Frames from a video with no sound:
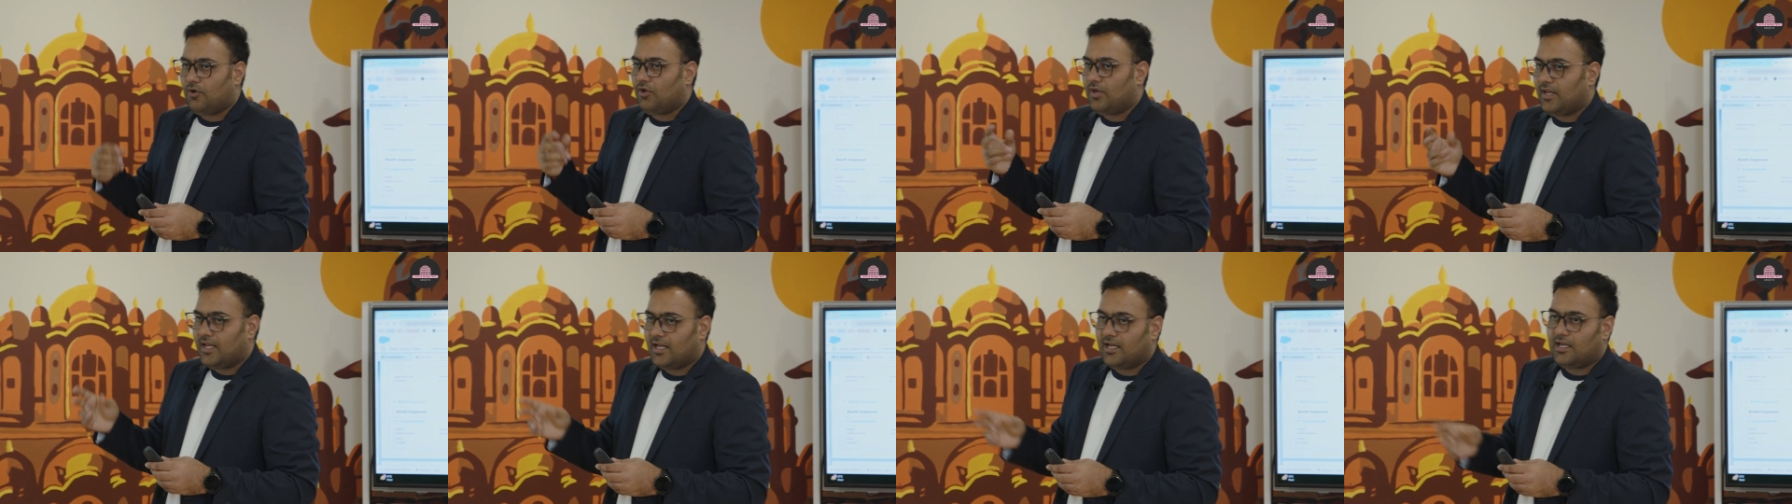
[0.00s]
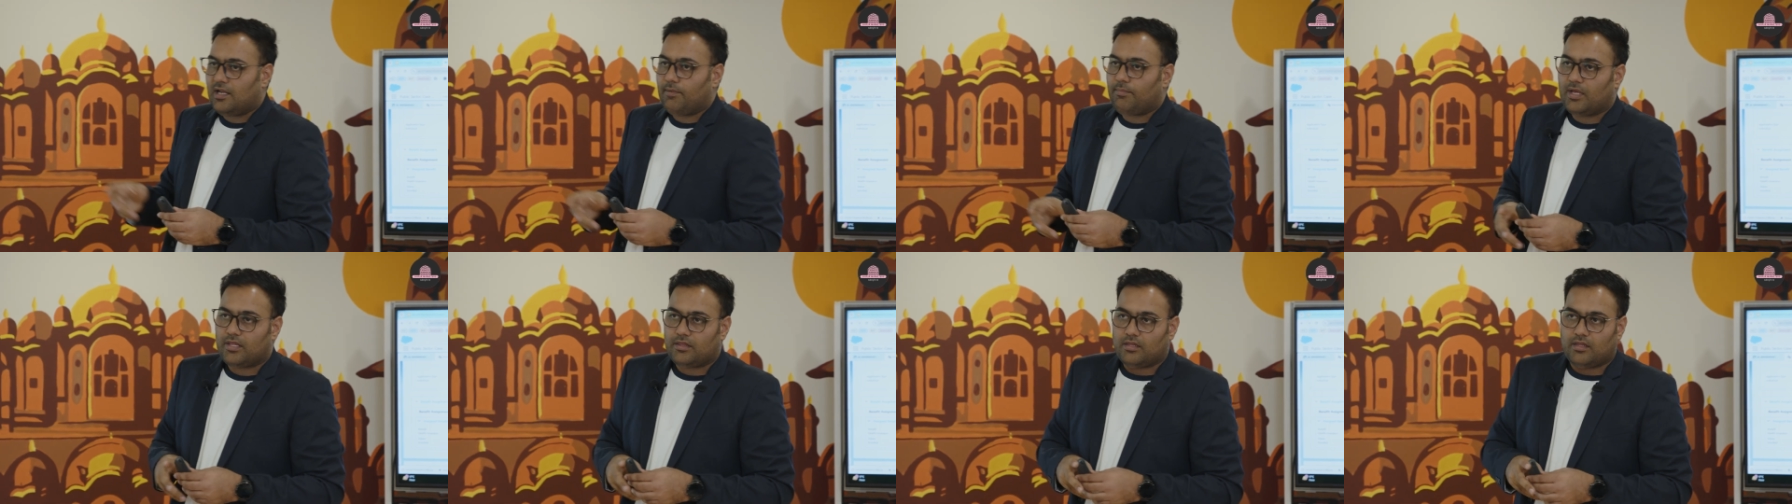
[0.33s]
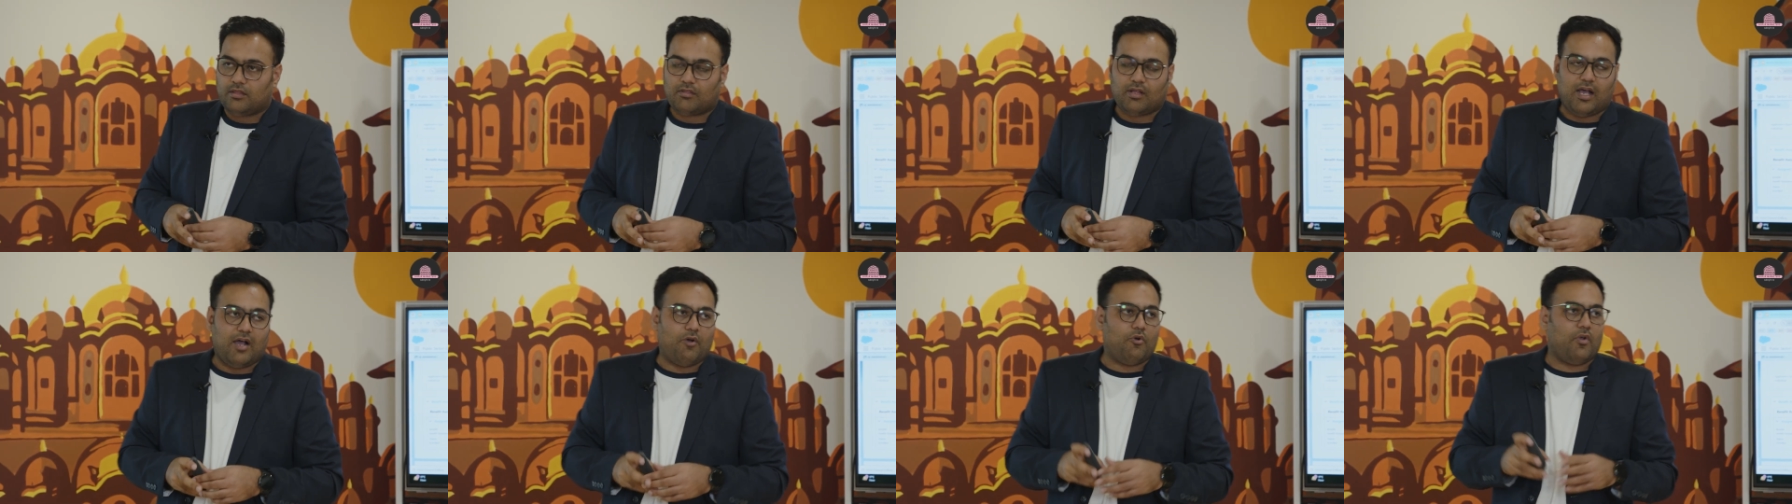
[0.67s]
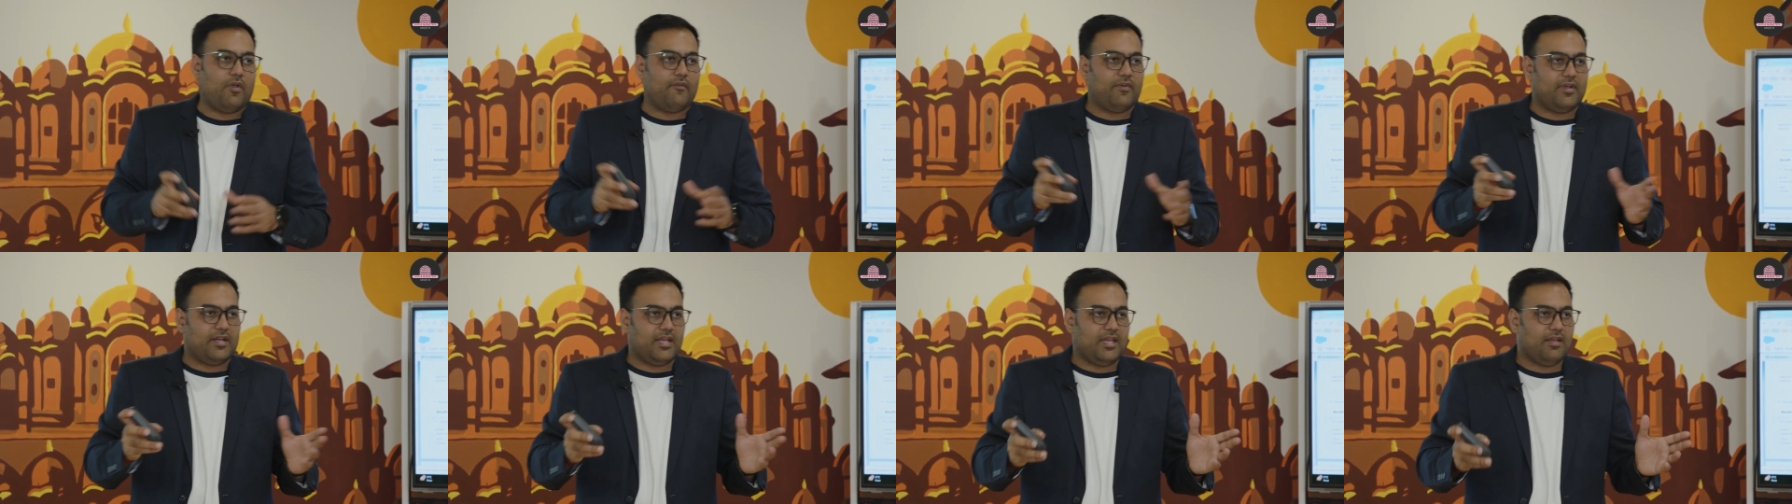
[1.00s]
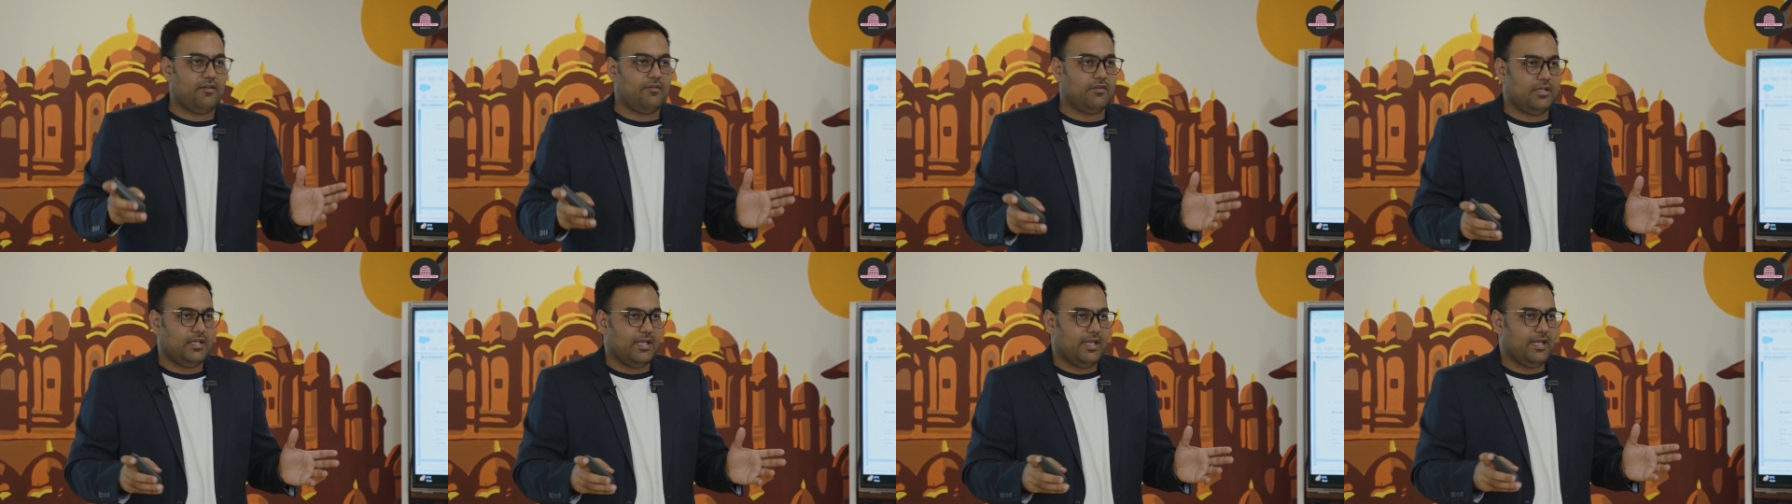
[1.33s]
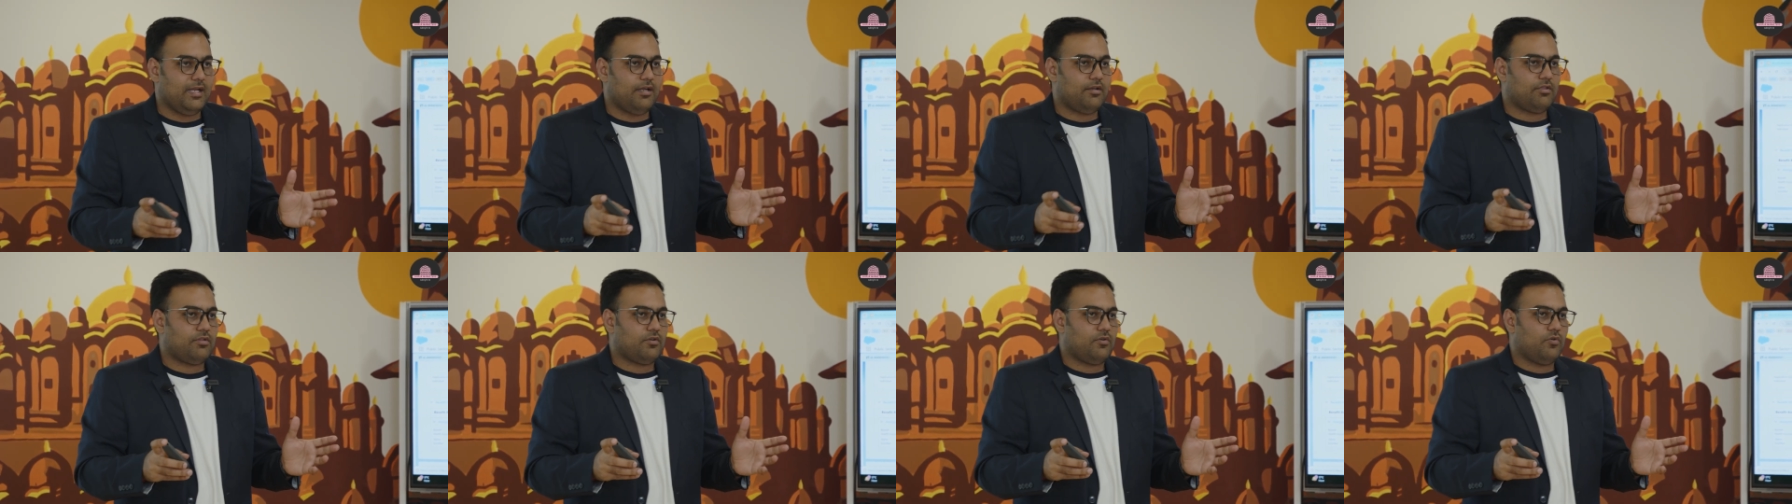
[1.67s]
or yearly basis, however he
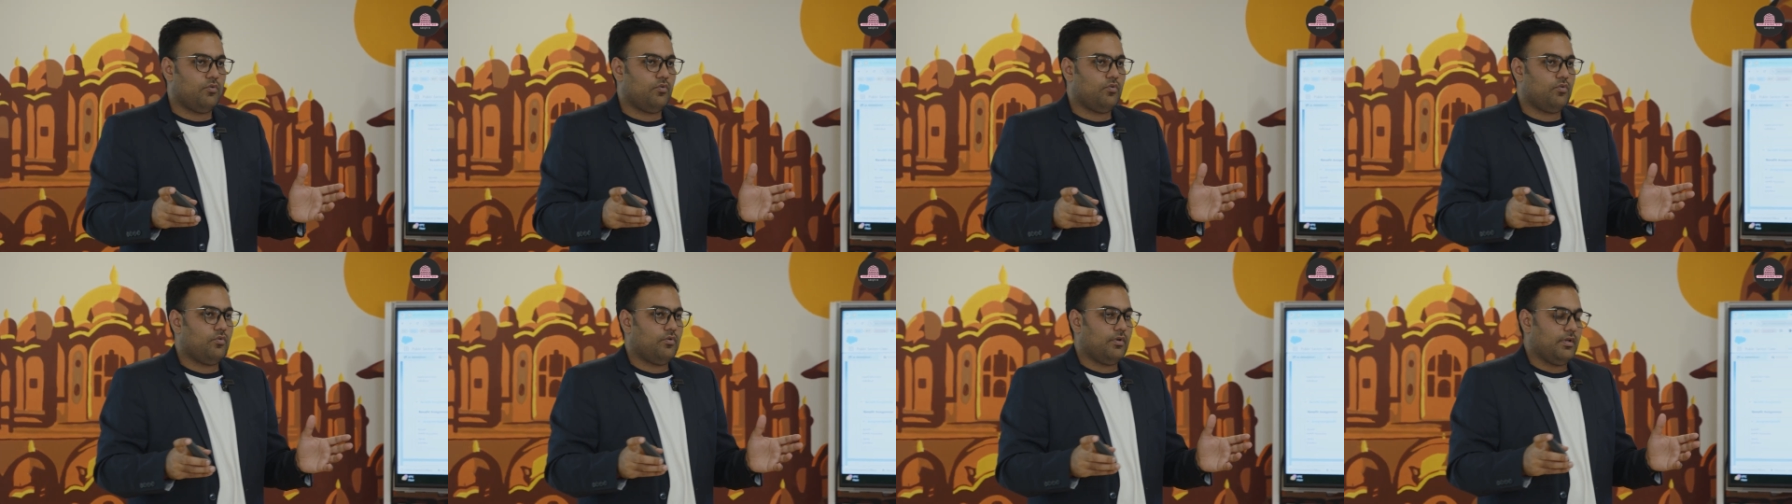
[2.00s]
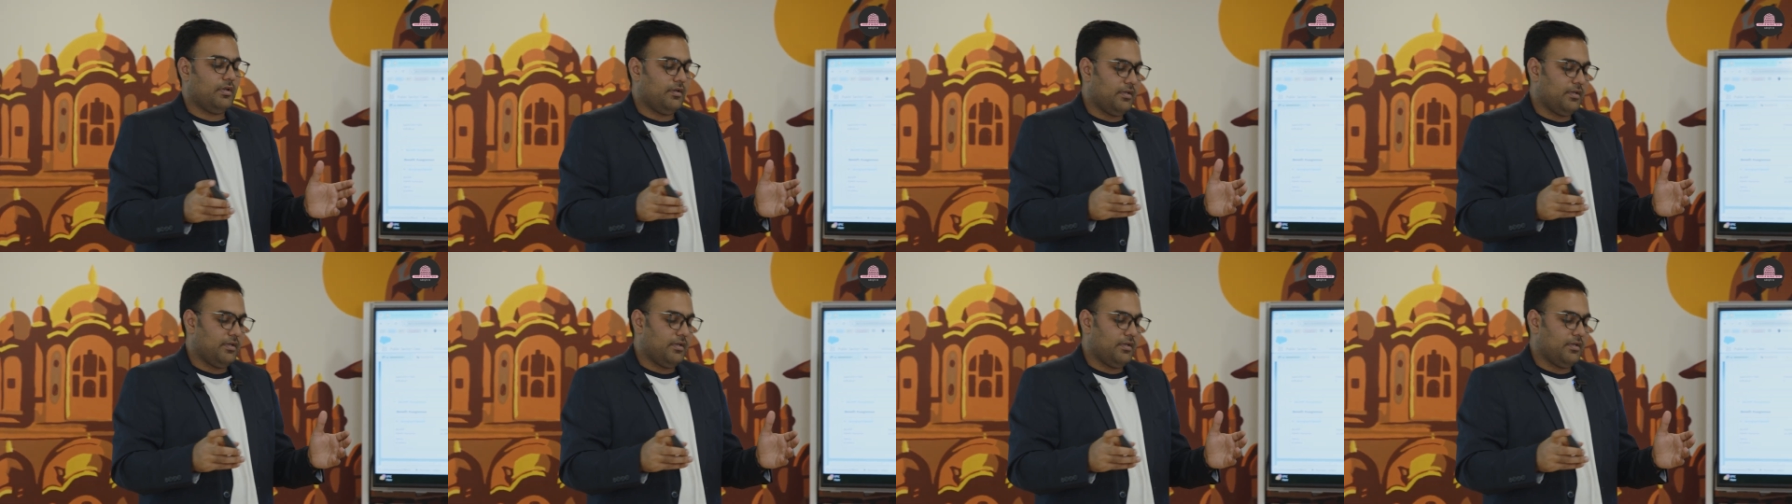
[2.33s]
needs to,